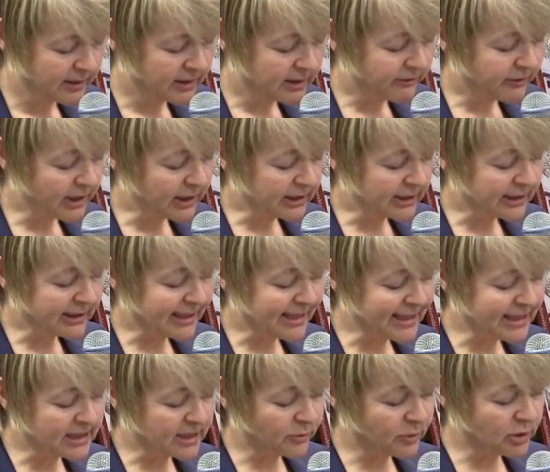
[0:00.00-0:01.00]
The Vulcan
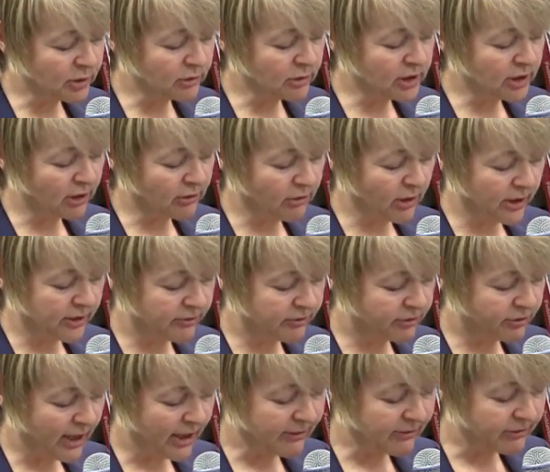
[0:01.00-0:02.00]
Geyser was also rather
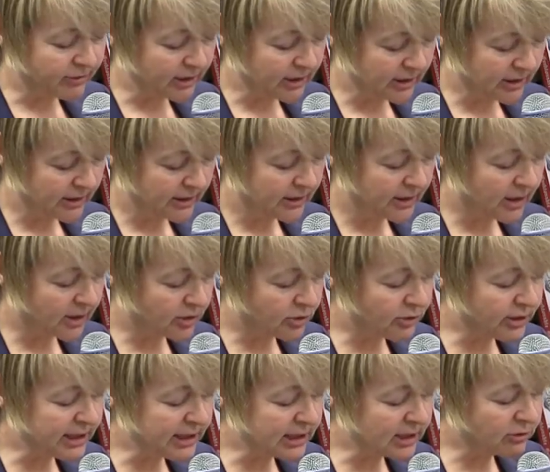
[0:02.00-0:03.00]
frightful, a
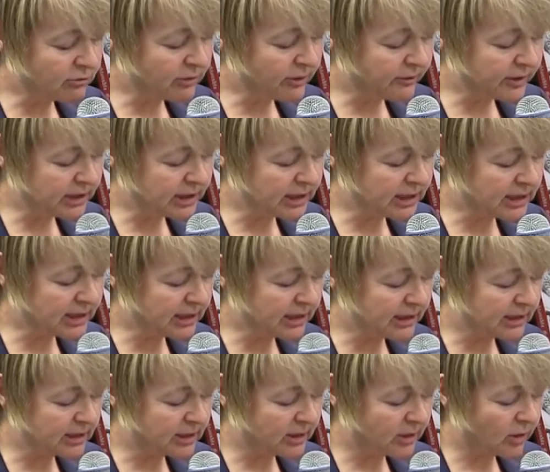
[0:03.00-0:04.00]
greenish riveted
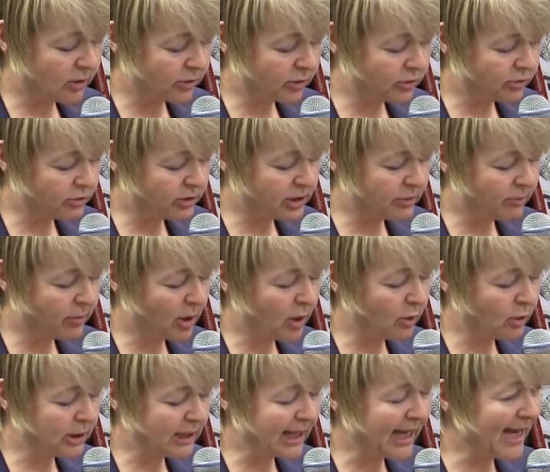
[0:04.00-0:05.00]
cylinder on three
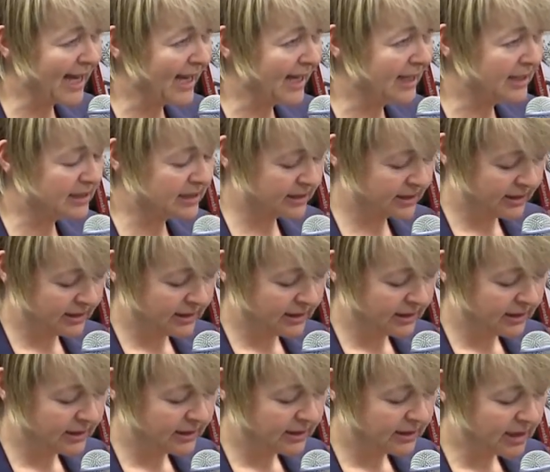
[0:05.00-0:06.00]
bowed legs.
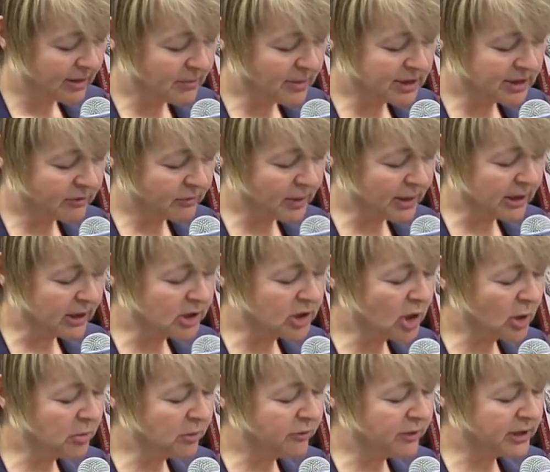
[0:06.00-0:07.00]
It must have been the
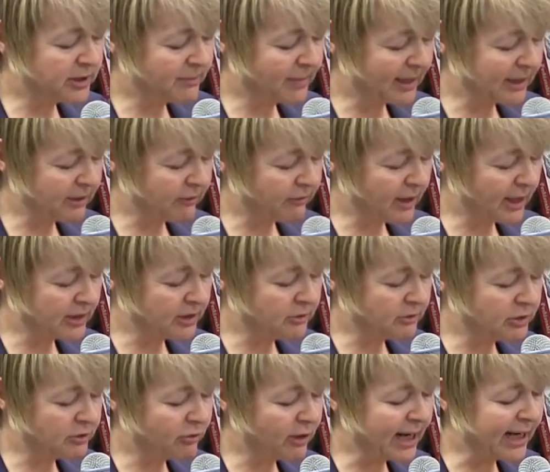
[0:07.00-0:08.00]
top of its
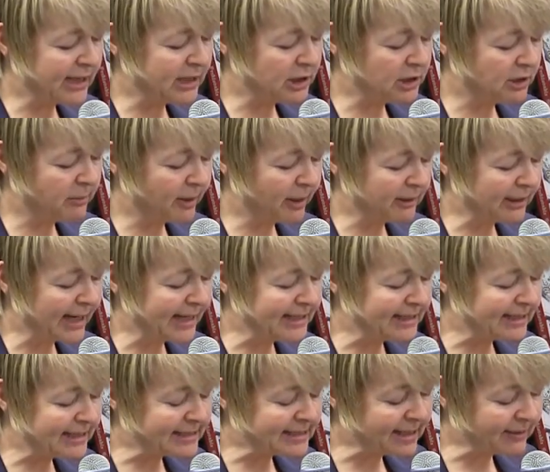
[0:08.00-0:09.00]
manufacturer's range in about
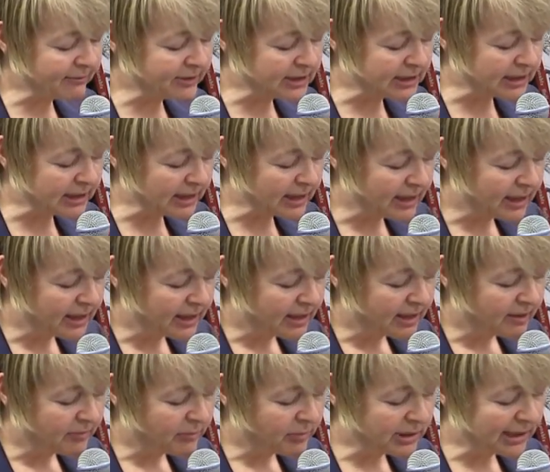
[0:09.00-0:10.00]
1870,
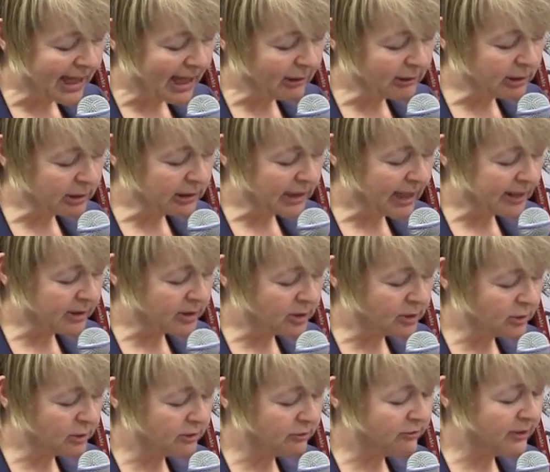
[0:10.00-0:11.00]
but now looked like the
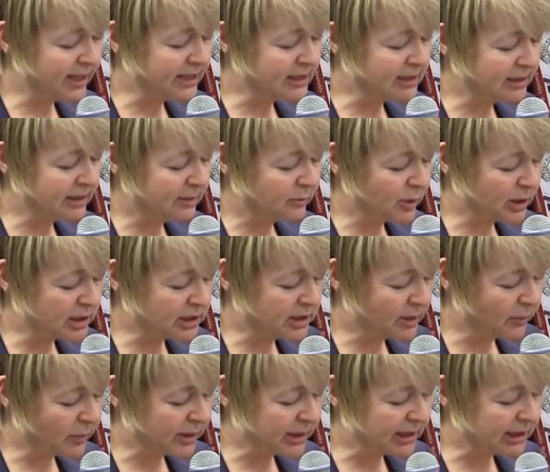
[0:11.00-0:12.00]
sort of vessel in which
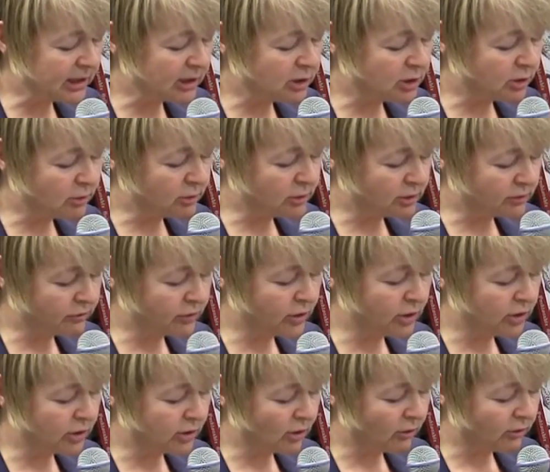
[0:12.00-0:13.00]
someone in a Jules
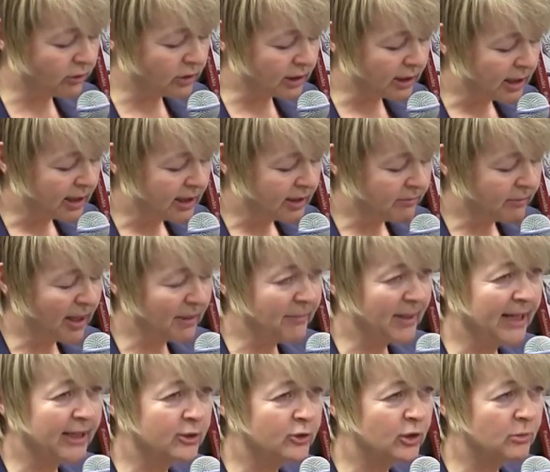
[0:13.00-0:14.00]
Verne novel might
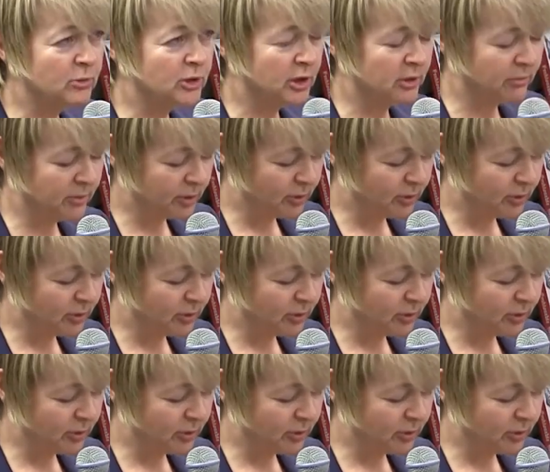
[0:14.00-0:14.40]
make a trip to the